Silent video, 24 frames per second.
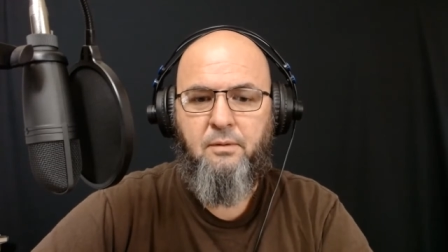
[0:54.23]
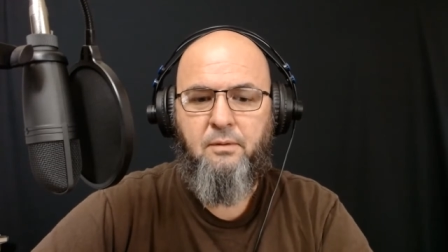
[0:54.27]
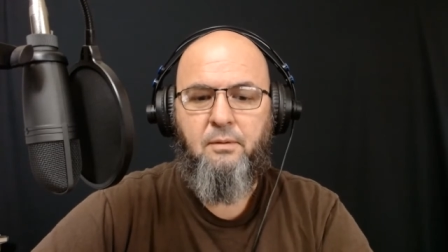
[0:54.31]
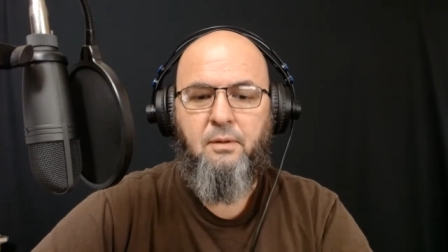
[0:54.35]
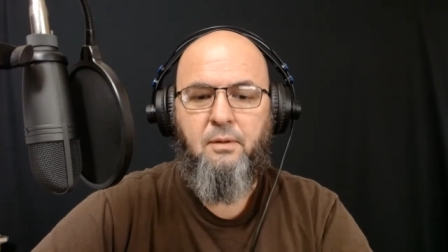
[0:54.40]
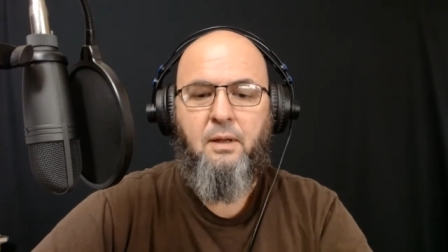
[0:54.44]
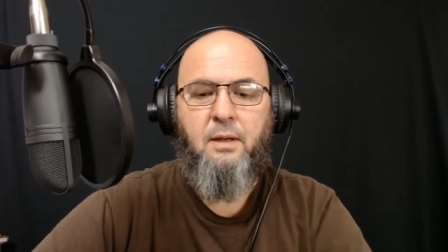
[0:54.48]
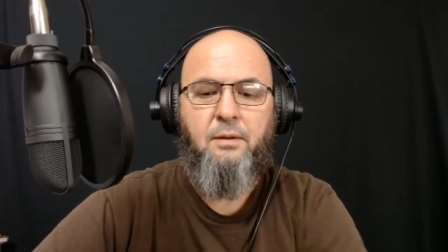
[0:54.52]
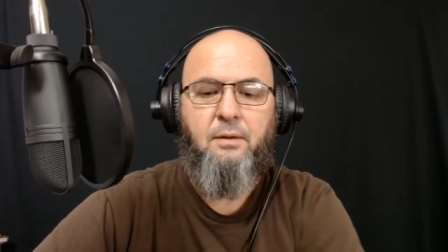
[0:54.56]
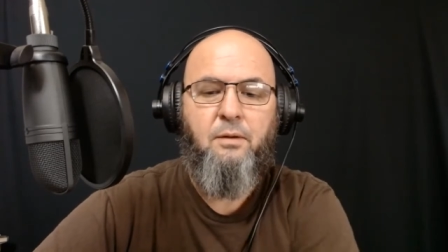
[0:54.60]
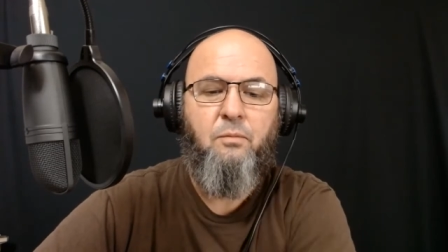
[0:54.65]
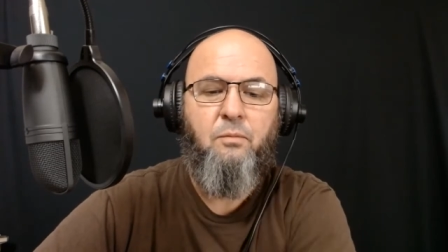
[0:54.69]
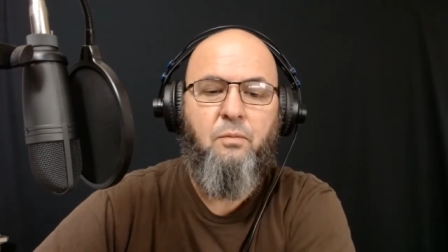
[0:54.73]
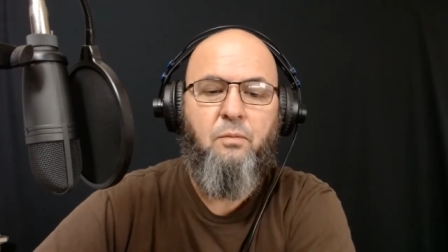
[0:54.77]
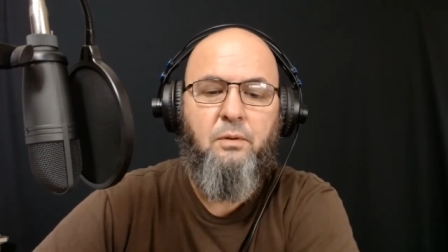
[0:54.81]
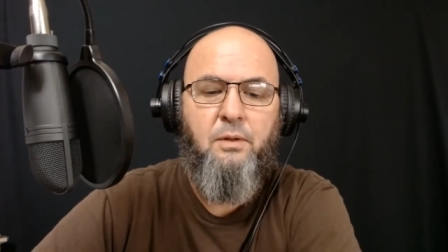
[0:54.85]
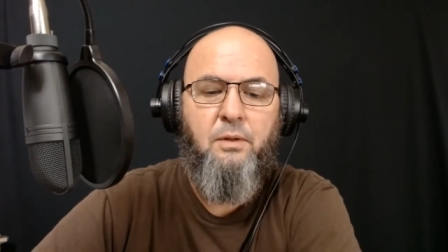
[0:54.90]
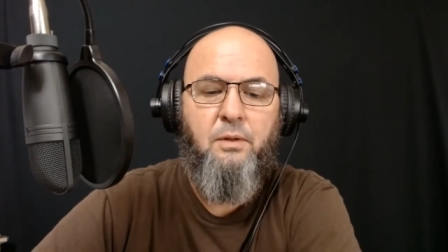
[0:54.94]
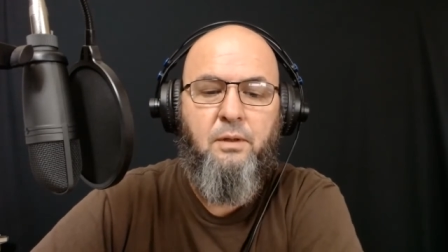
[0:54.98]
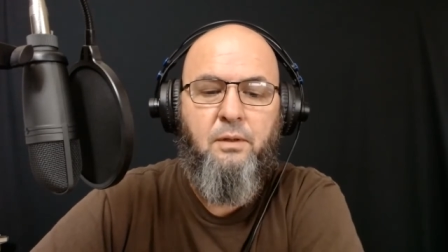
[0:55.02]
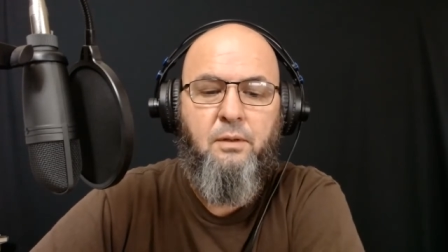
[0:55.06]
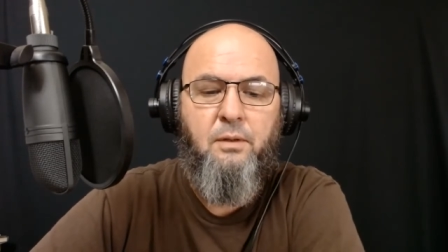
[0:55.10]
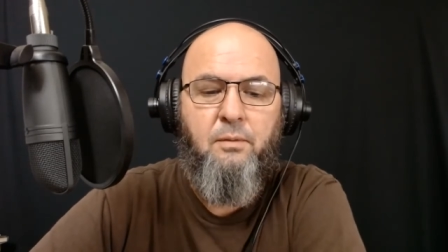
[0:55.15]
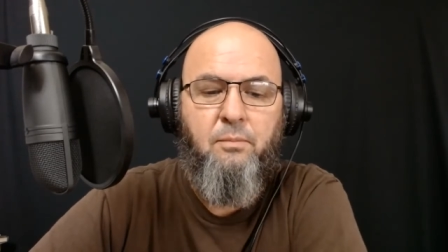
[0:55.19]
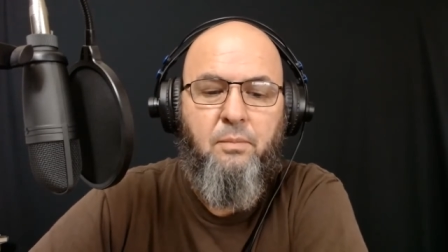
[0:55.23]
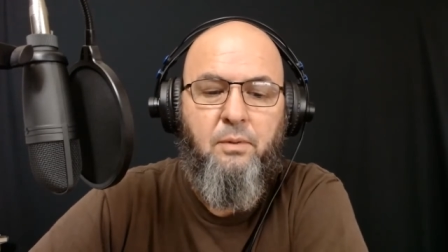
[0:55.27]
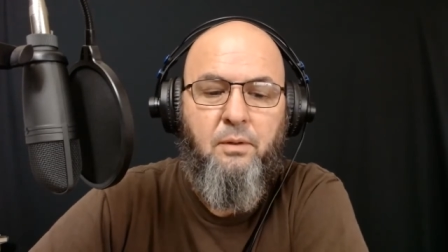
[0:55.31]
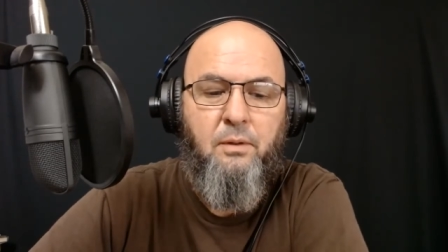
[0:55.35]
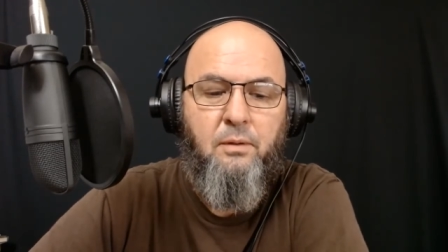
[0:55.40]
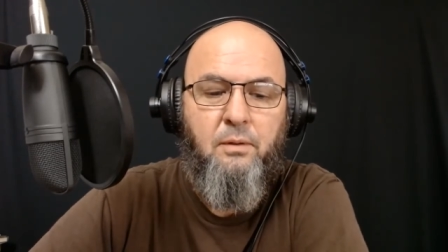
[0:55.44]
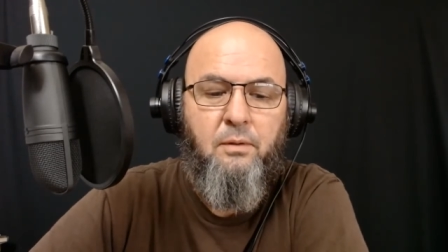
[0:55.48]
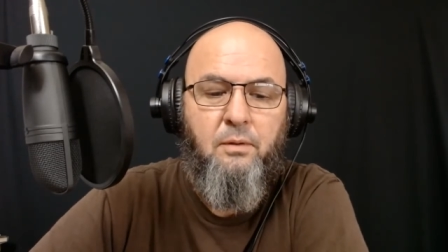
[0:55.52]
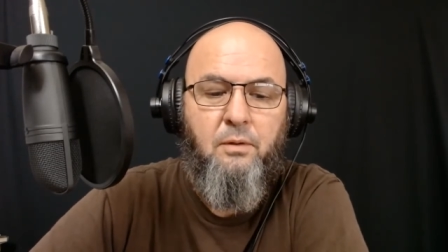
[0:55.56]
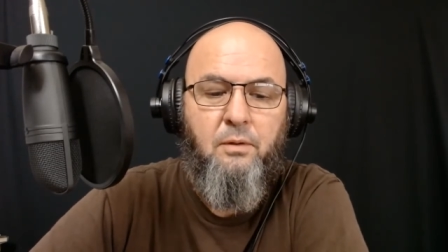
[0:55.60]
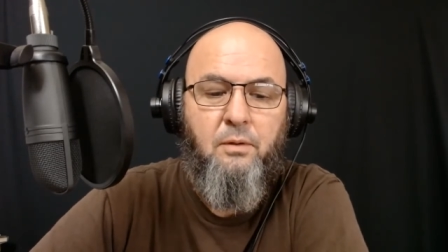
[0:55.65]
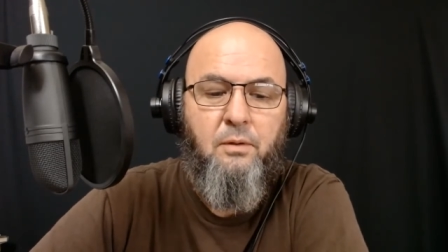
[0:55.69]
idea of what they could
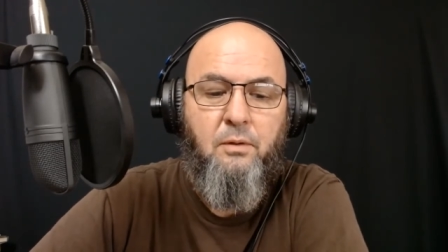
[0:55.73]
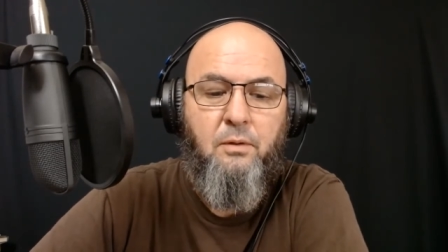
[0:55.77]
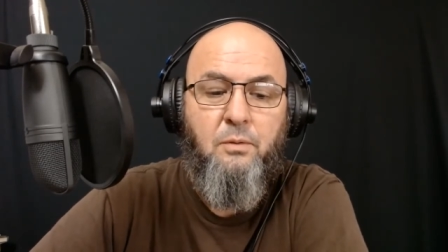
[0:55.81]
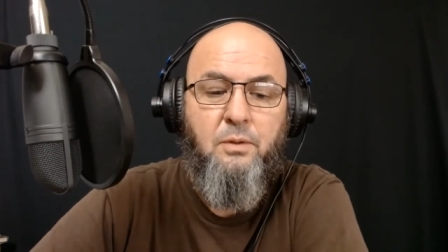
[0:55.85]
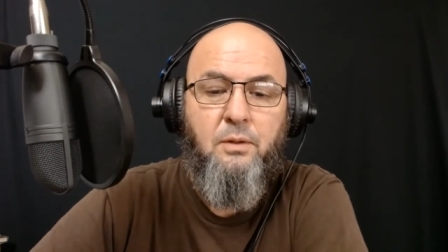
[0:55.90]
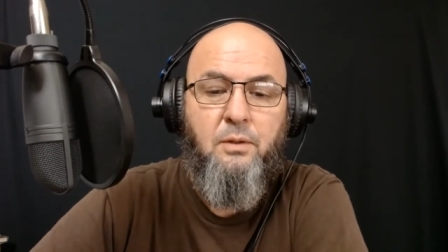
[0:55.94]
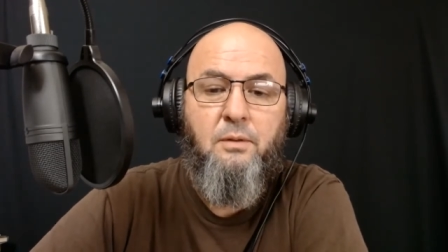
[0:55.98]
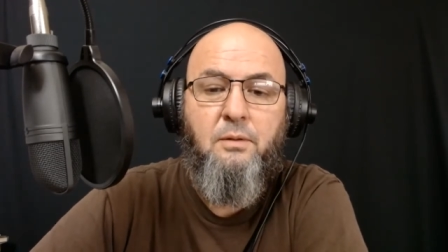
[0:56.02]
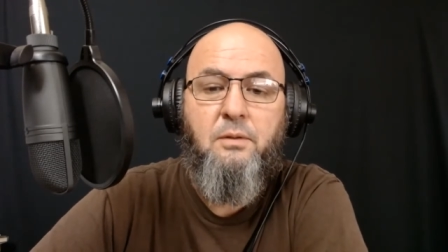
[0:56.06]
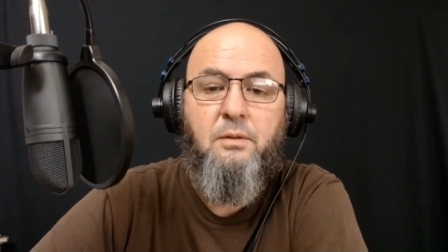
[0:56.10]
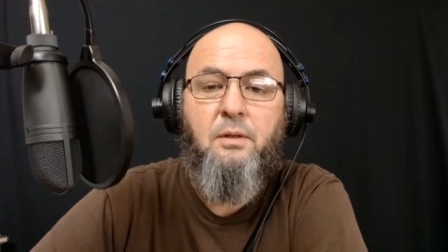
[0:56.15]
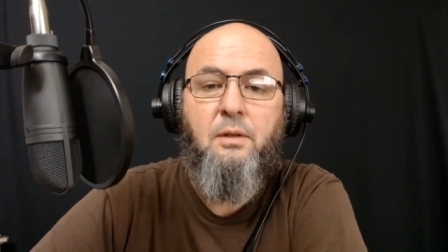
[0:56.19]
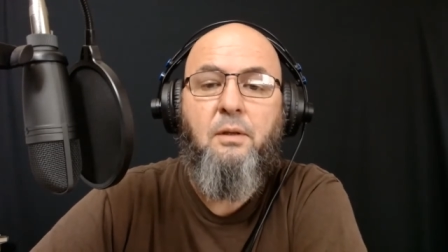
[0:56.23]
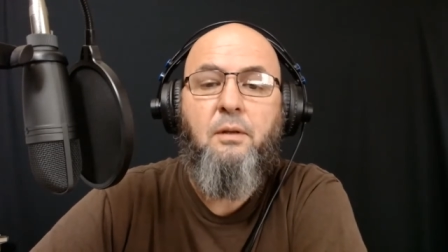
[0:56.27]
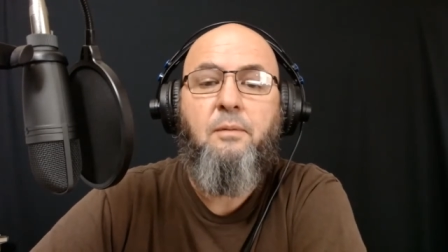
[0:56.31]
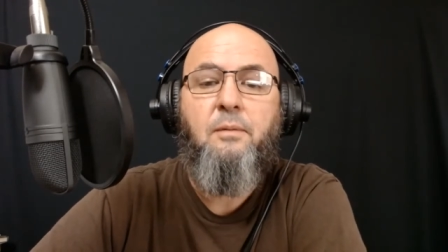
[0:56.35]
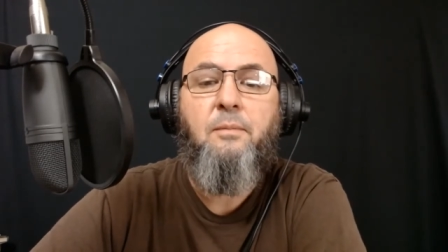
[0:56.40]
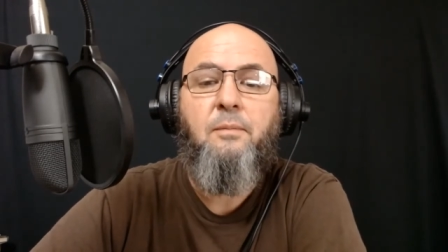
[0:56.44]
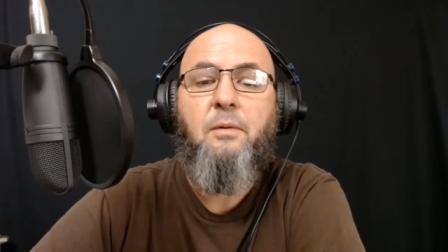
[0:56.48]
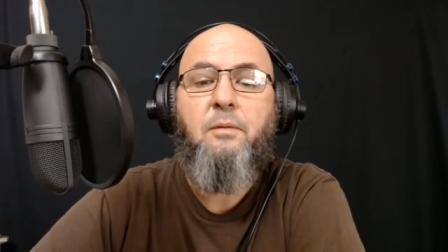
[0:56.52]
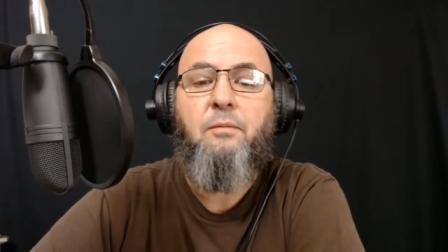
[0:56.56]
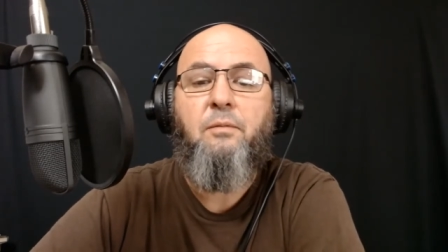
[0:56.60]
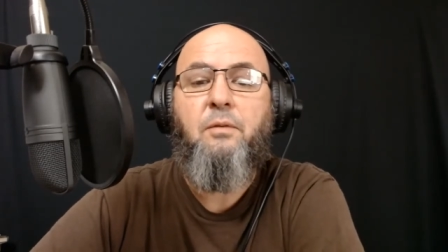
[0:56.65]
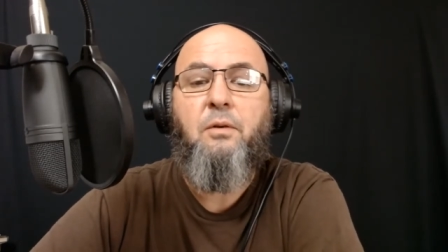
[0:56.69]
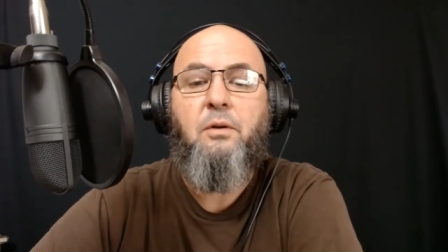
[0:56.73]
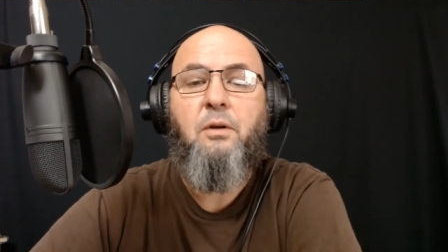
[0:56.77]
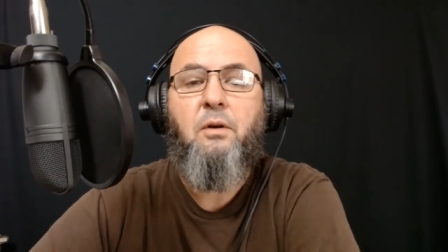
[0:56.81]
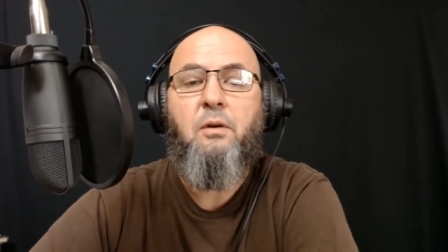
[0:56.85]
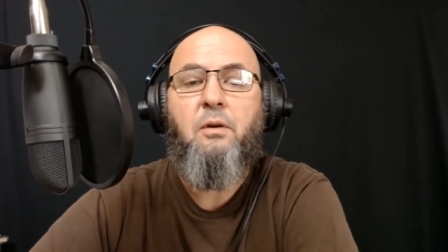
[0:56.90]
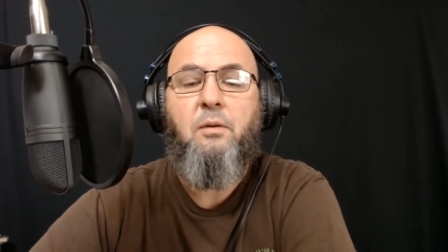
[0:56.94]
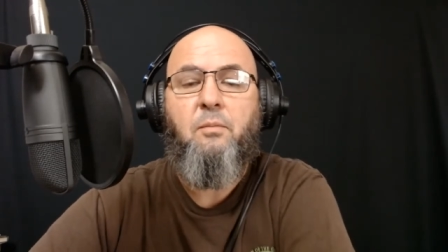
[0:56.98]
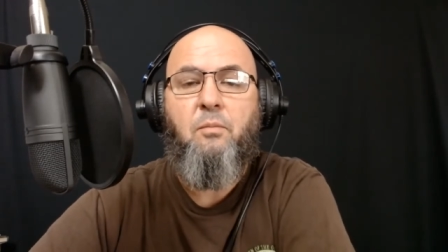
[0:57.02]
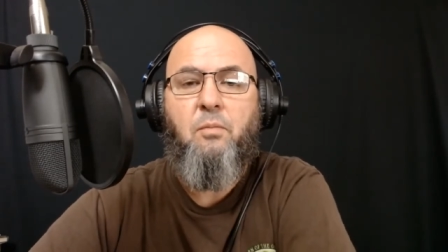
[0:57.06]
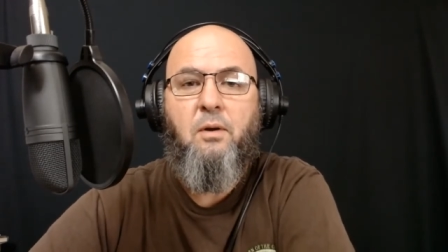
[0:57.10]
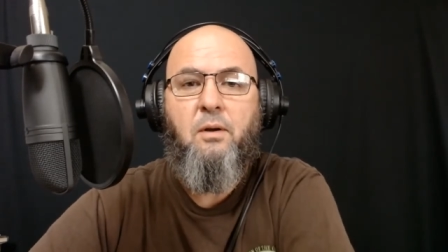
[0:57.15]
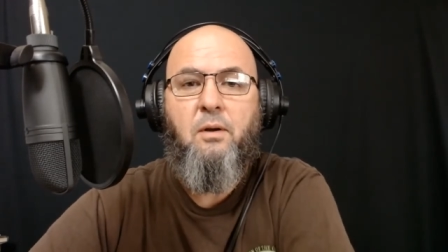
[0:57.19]
be using instead of their
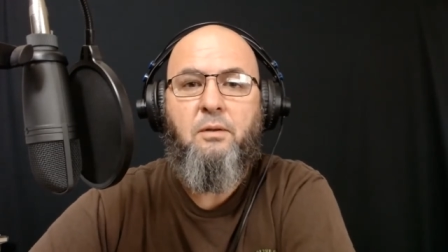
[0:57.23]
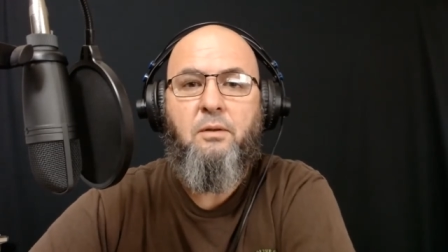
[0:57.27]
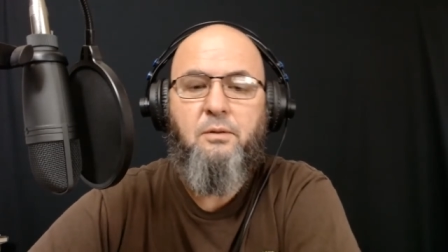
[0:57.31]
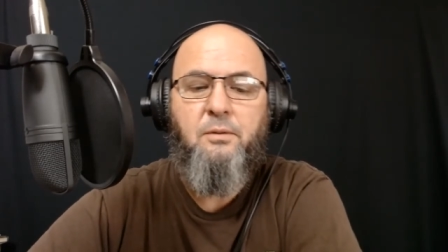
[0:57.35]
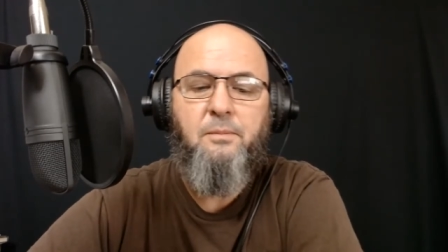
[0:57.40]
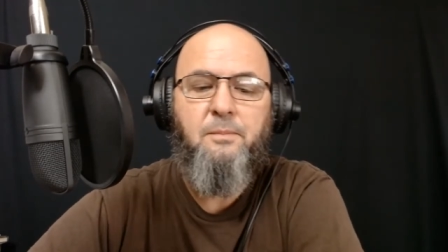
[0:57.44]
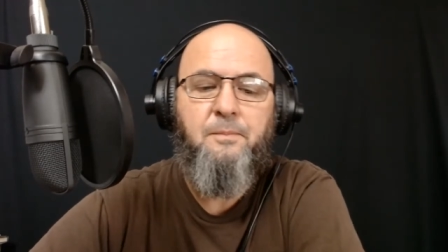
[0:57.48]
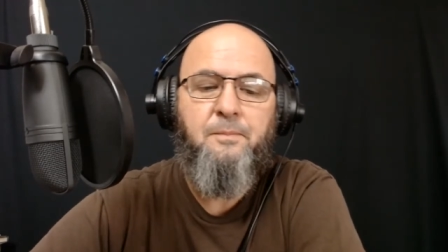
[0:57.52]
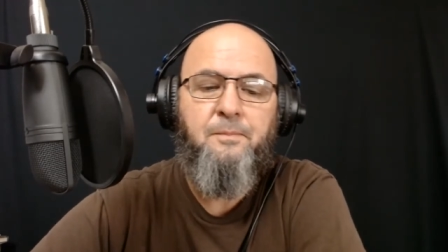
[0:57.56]
current browser.